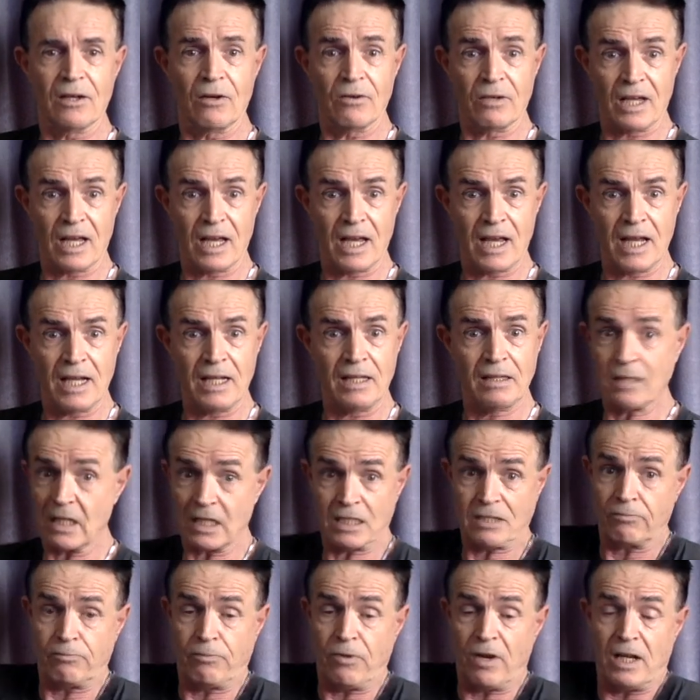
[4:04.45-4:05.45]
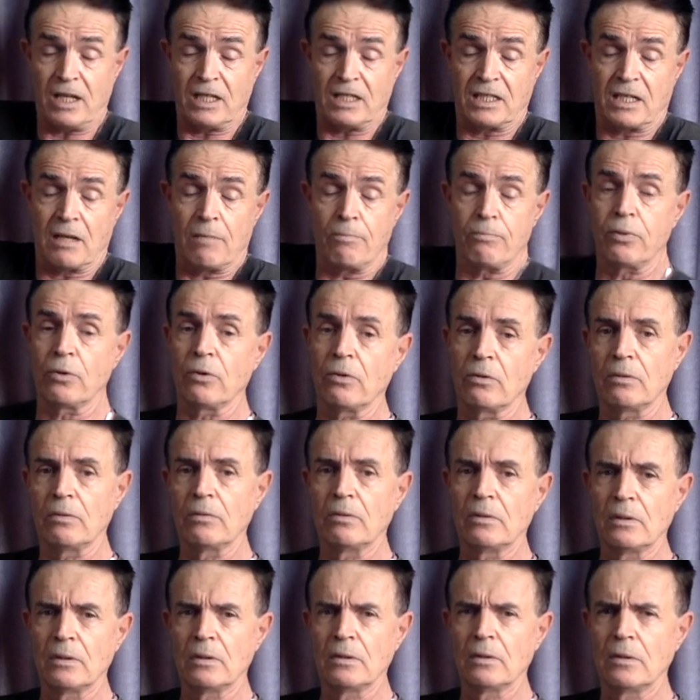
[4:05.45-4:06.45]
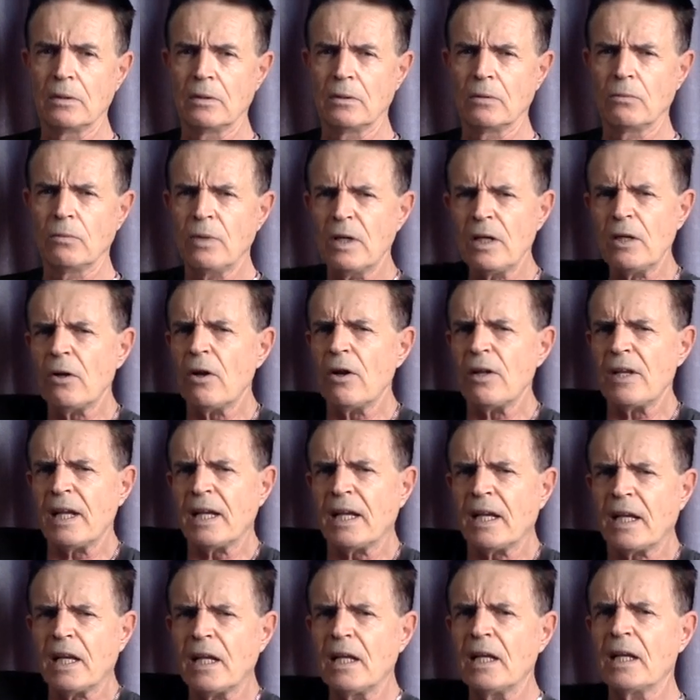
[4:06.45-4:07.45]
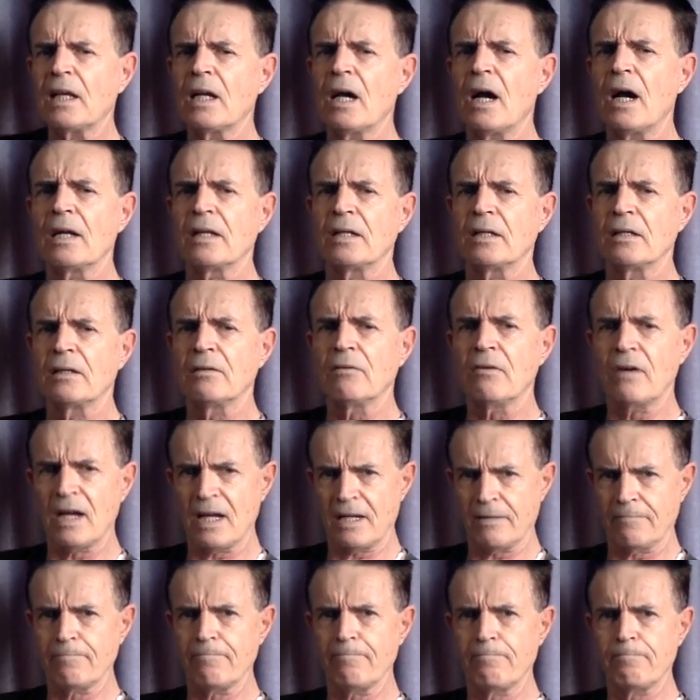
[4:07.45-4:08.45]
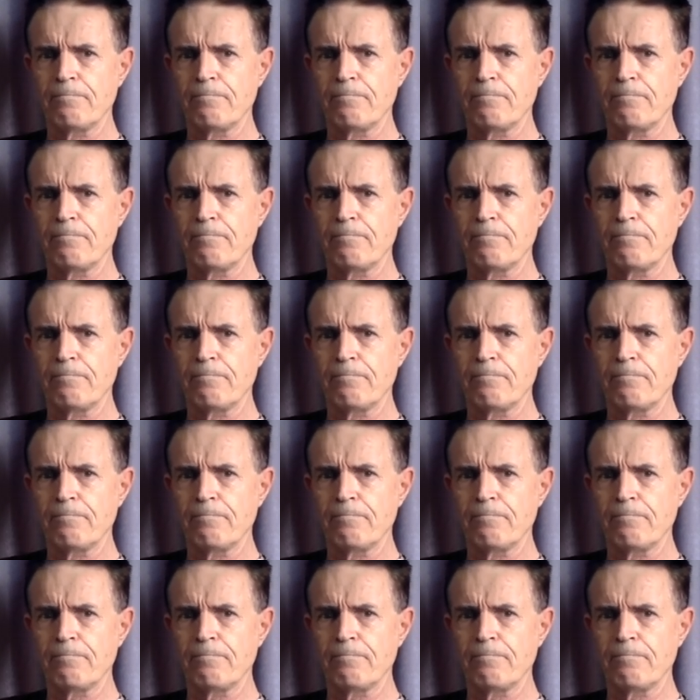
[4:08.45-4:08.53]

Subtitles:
Okay? That's fairly simple. We learn it in kindergarten, right?